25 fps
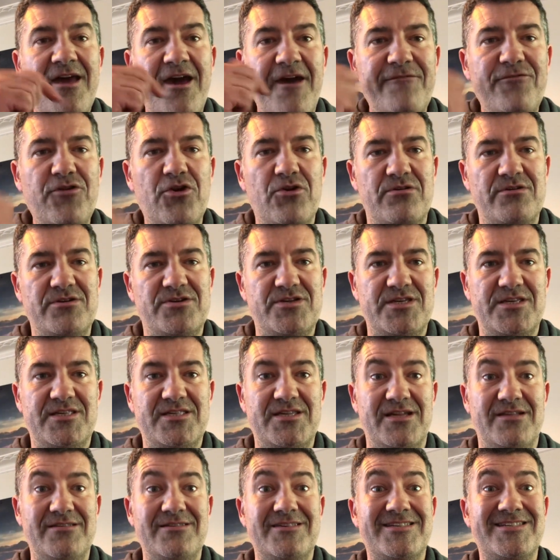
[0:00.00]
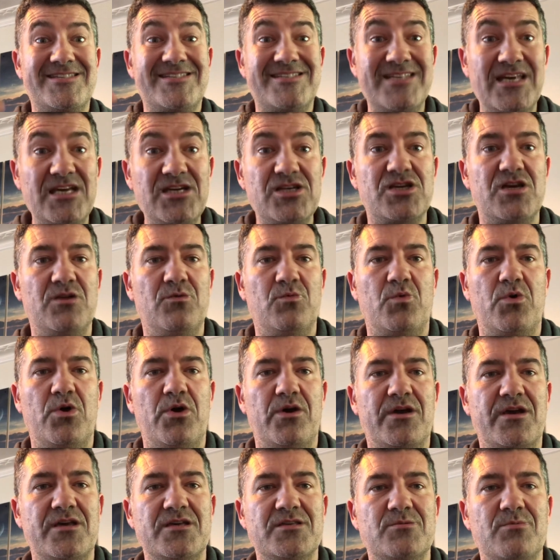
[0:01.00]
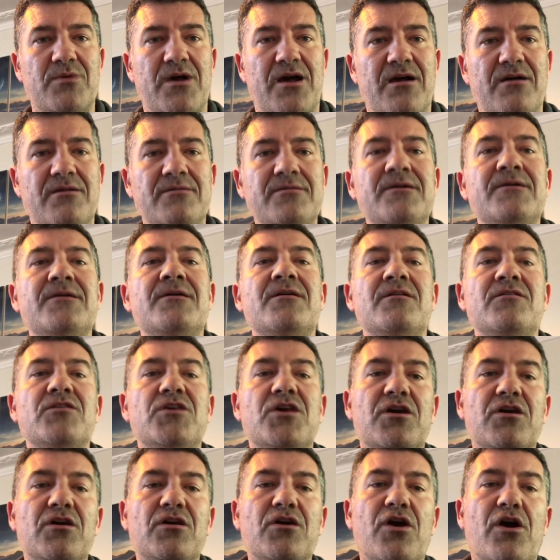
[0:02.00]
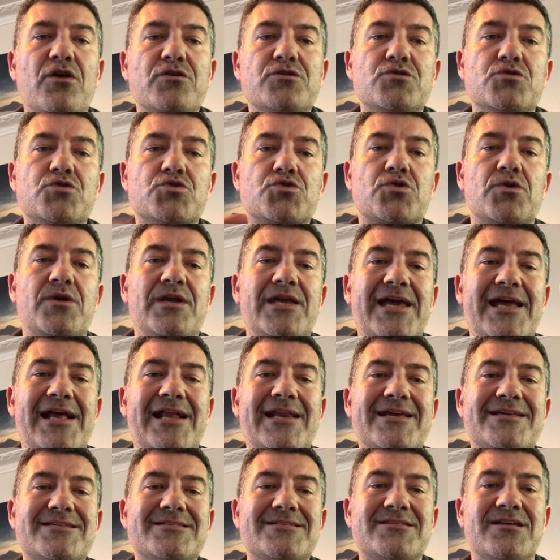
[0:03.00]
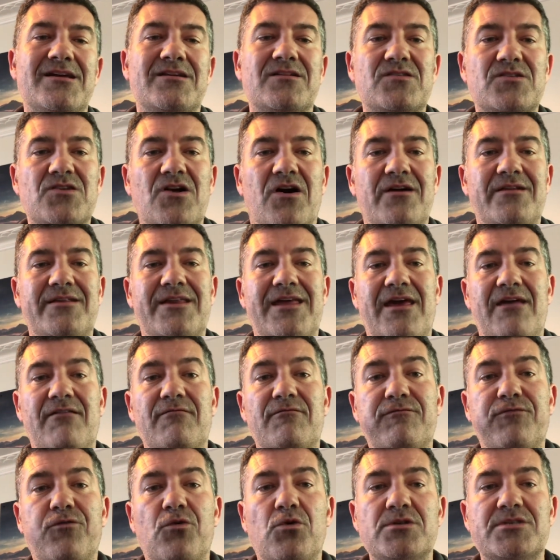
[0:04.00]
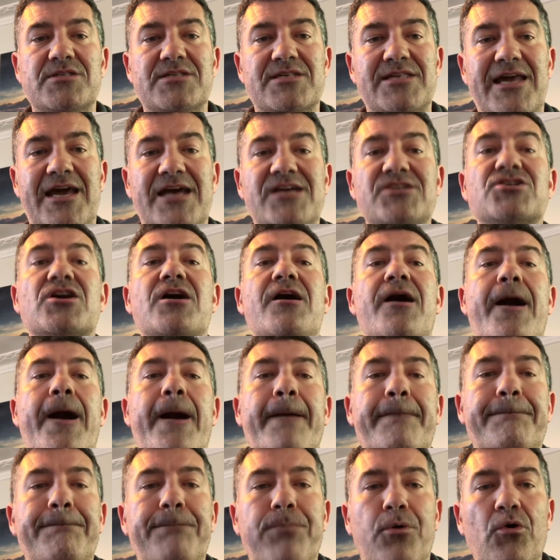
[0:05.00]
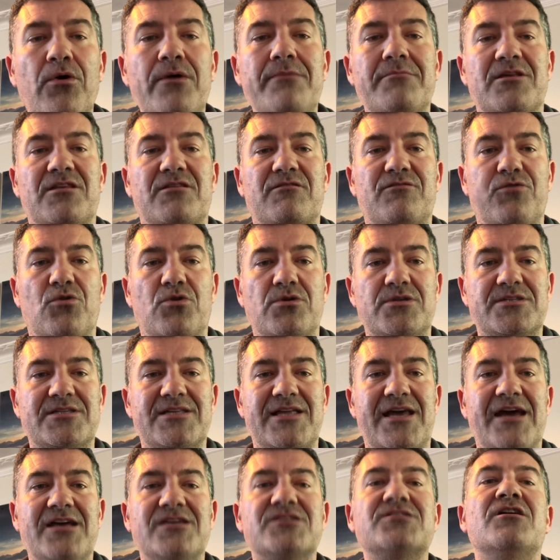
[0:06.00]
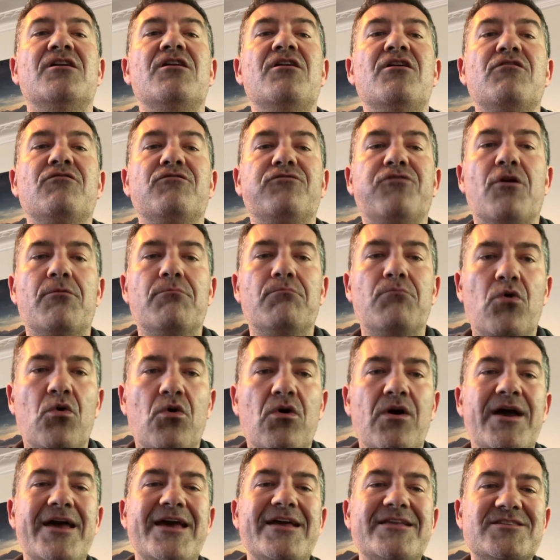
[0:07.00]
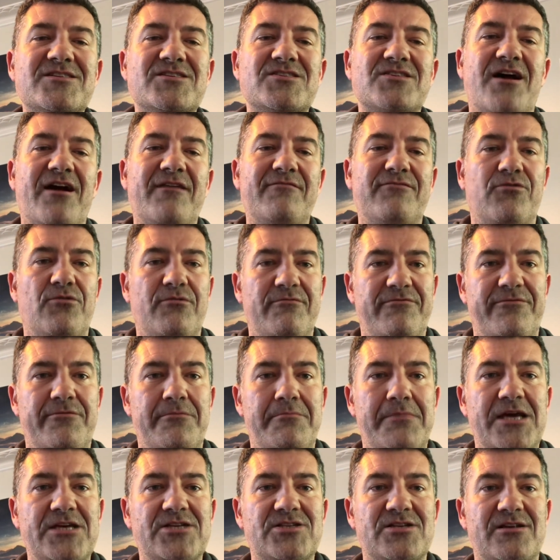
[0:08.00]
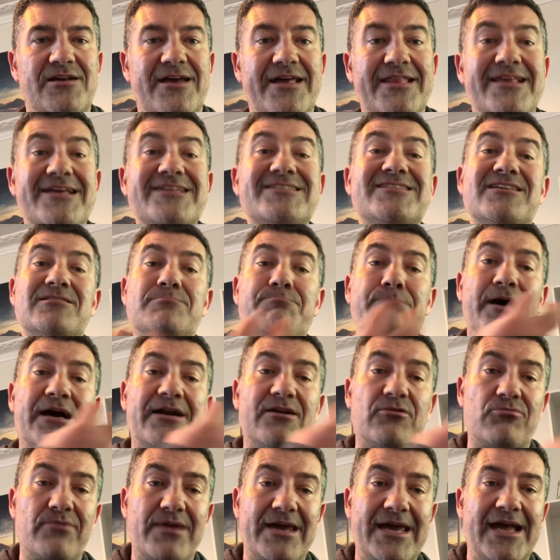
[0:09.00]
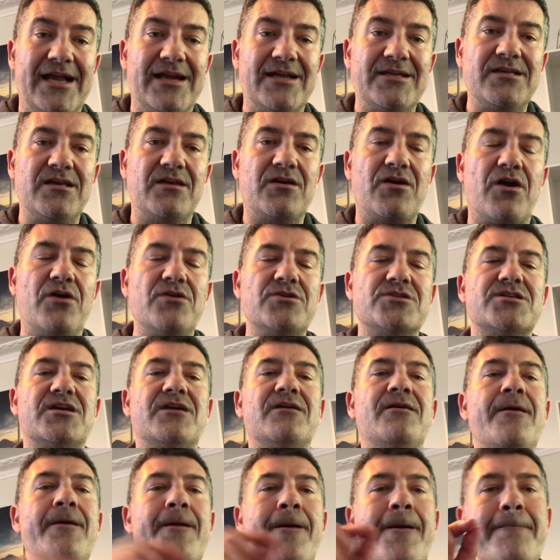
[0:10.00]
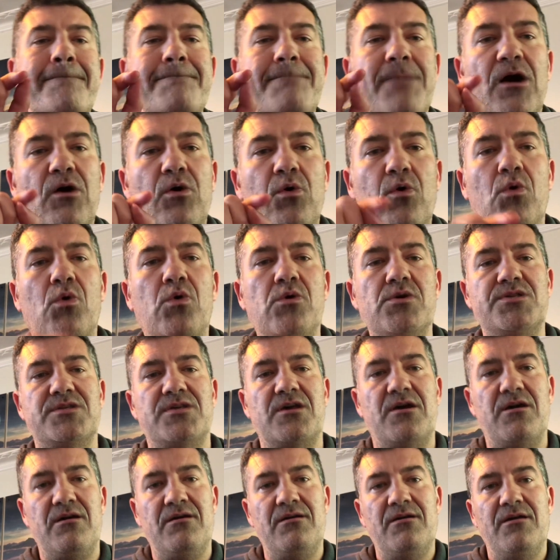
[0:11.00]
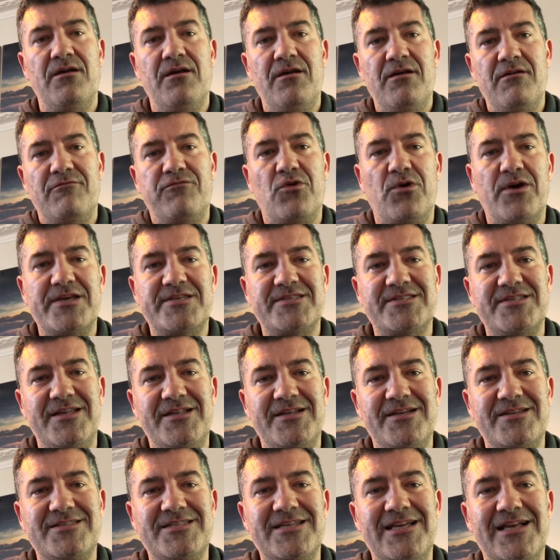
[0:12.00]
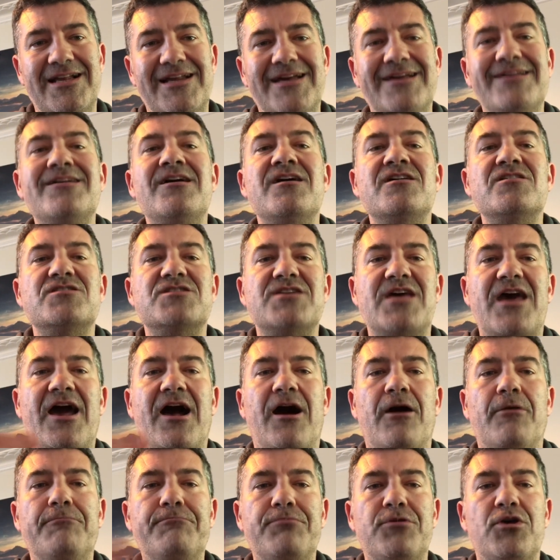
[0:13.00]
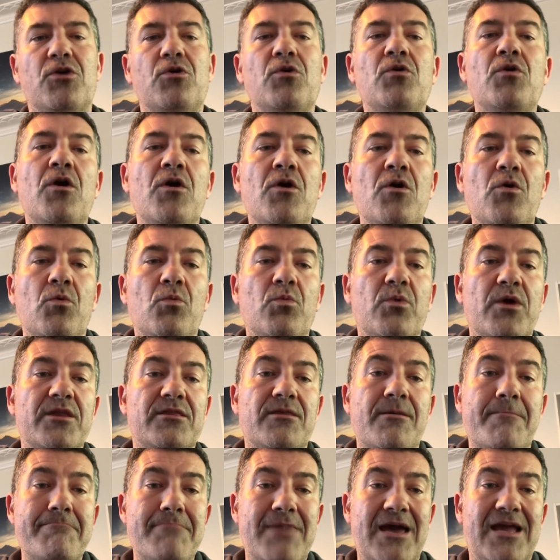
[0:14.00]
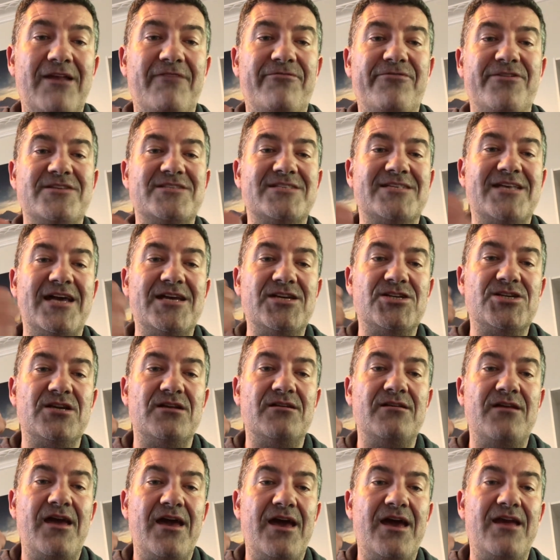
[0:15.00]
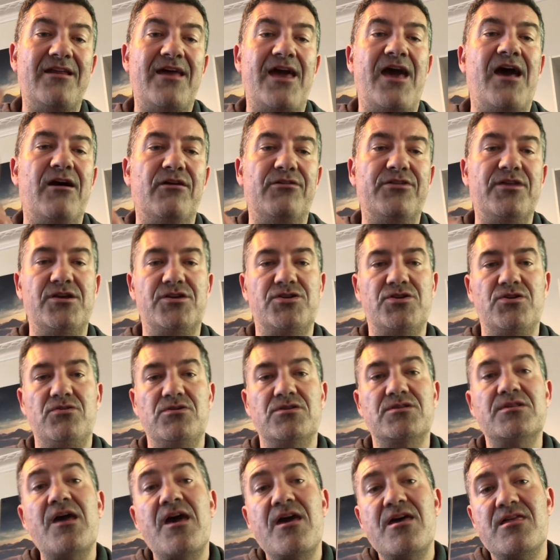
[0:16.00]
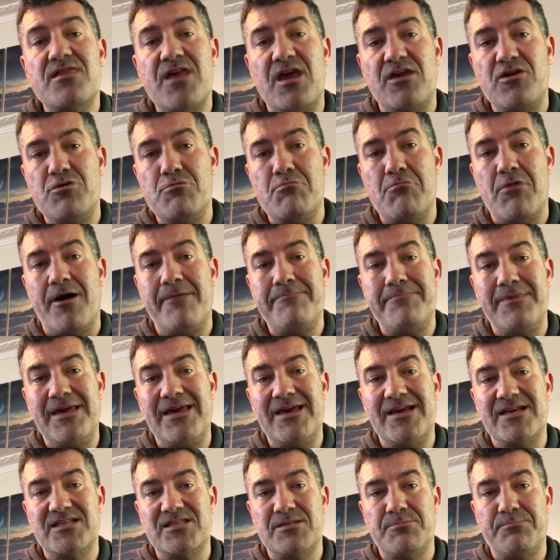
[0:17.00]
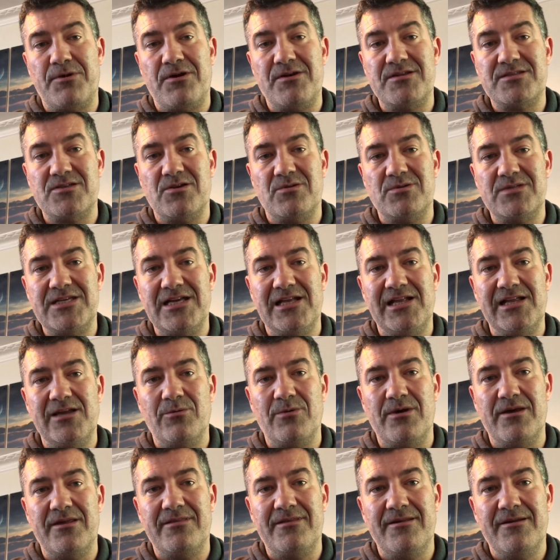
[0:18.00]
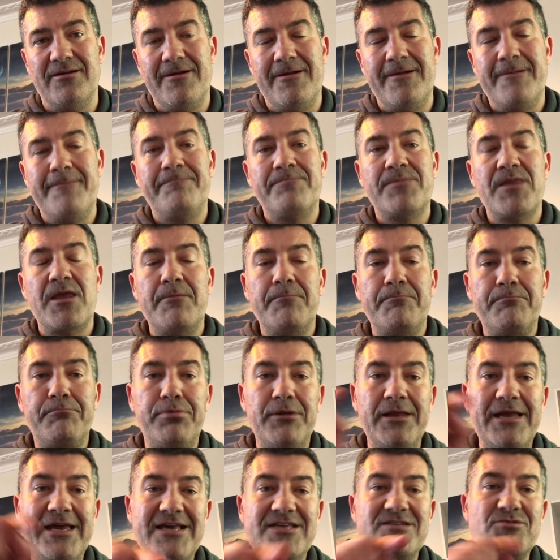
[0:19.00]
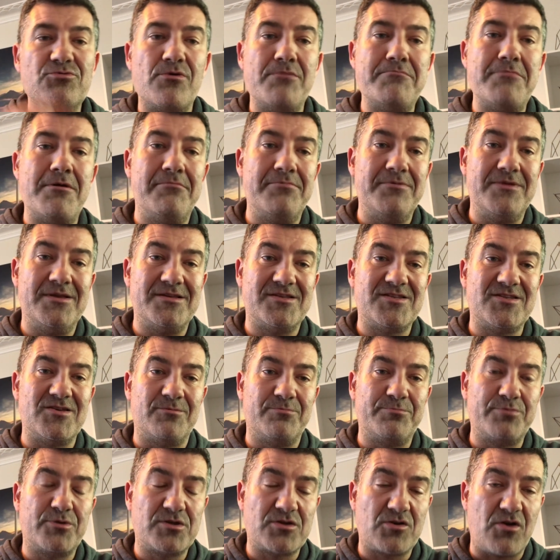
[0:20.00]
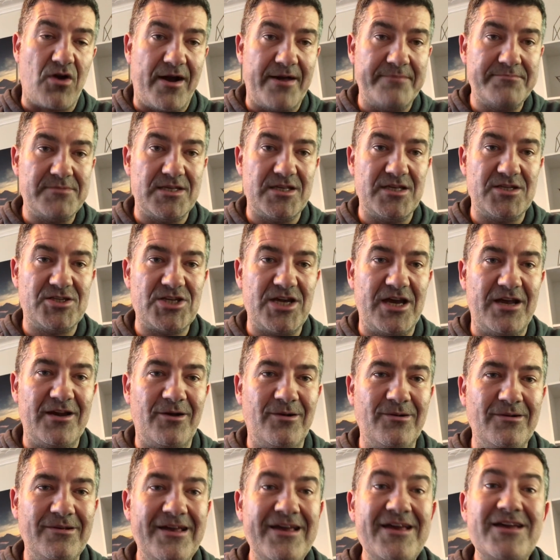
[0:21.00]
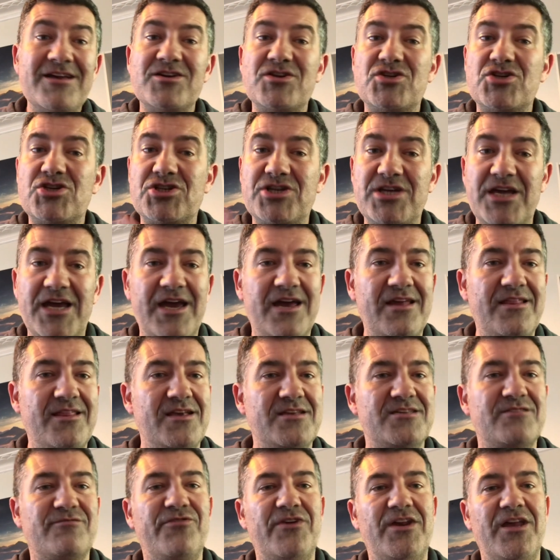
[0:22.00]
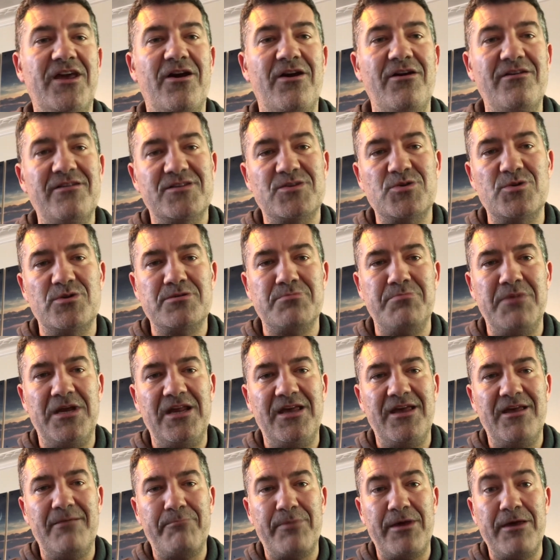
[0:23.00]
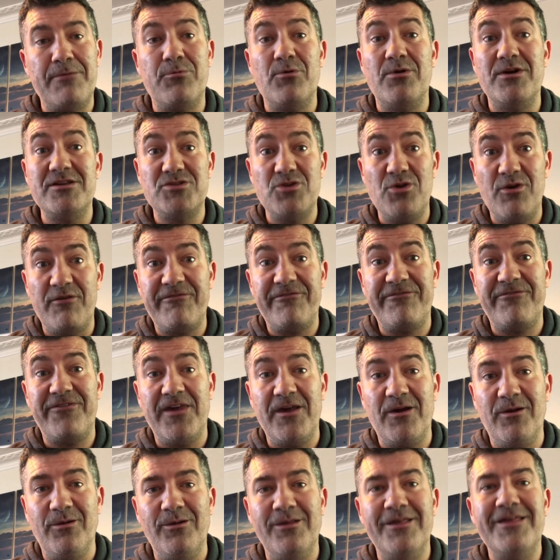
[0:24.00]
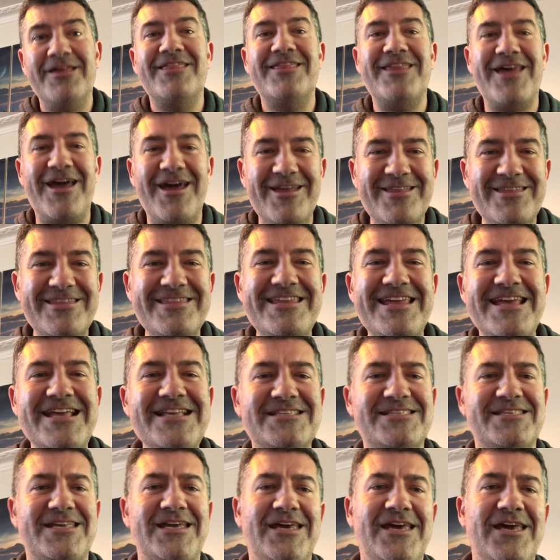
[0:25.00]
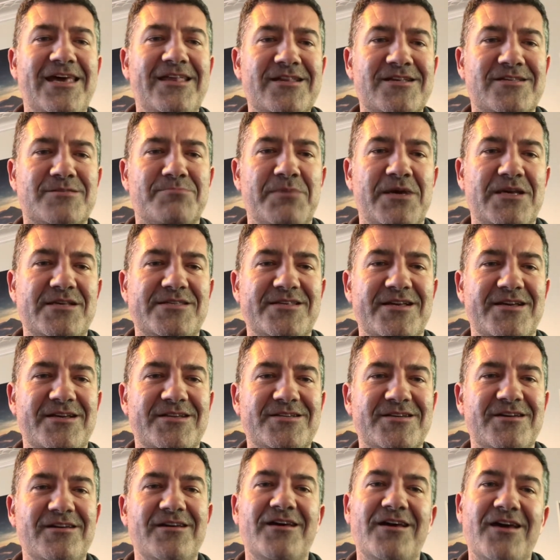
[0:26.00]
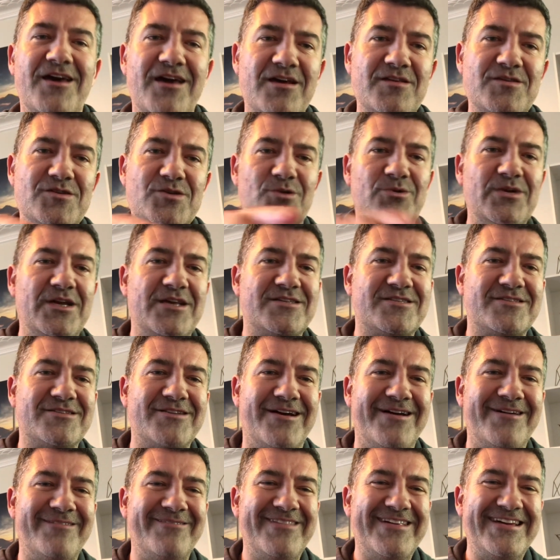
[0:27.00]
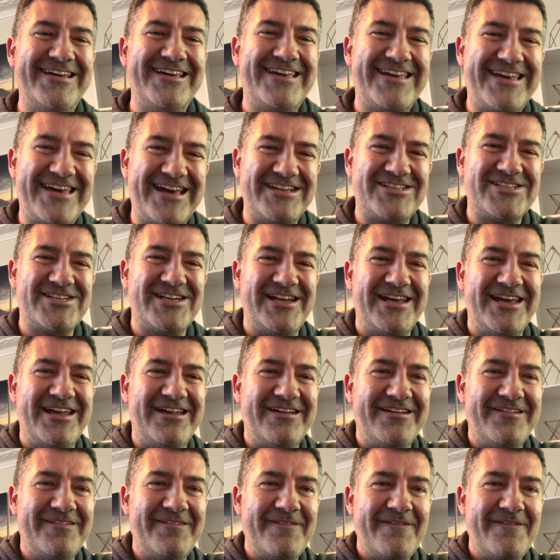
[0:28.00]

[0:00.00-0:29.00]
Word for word: If you're interested in session work as well, you can go to trulyholistic.net forward slash appointments forward slash for more insightful information like this as part of reality coaching, but also for ascendance healing to help you with manifestation and health issues that you might be experiencing or dealing with. Please remember to subscribe to the channel, share this video to as many people as you feel that needs to hear this message. Until next time, catch you later.